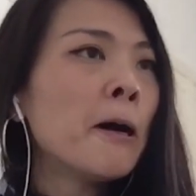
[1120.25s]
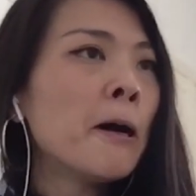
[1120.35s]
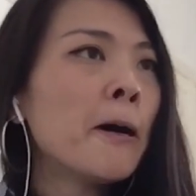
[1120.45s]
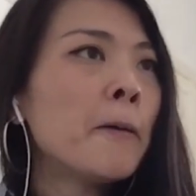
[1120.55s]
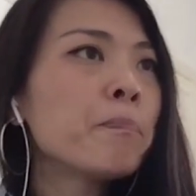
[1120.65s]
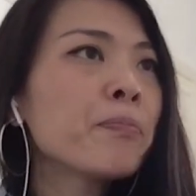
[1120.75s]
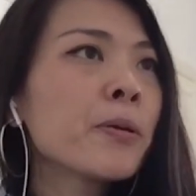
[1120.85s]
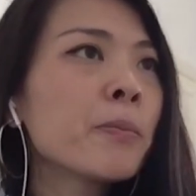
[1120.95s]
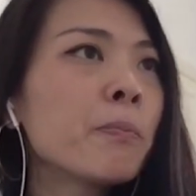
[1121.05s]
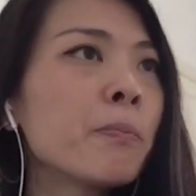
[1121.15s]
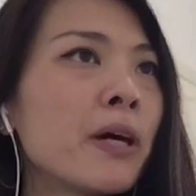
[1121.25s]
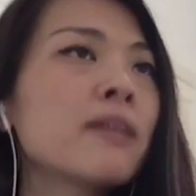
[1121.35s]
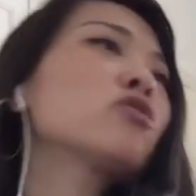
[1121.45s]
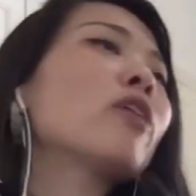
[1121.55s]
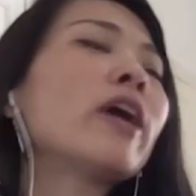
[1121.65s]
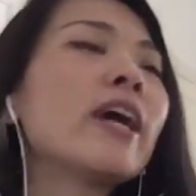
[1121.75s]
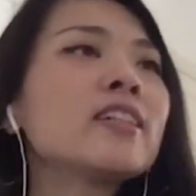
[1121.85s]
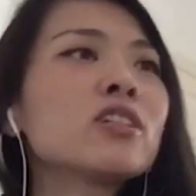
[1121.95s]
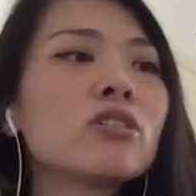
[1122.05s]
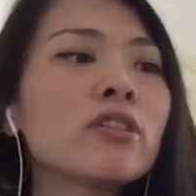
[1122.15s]
Um, but
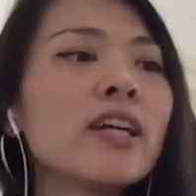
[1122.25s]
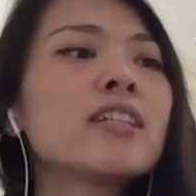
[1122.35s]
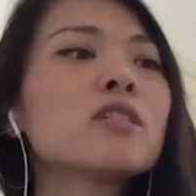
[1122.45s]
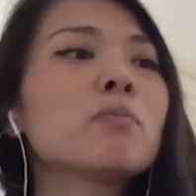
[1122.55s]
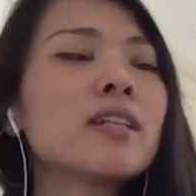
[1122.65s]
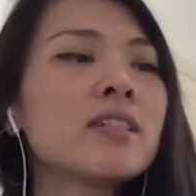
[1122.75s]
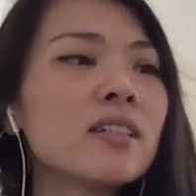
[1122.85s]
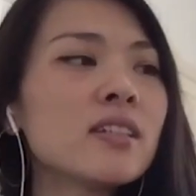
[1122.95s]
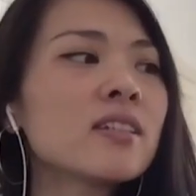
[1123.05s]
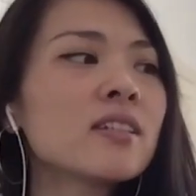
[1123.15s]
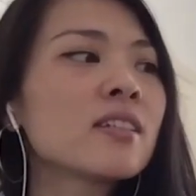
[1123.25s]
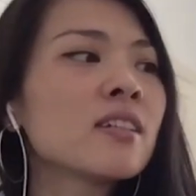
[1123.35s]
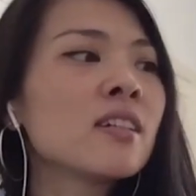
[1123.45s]
trying to create spaces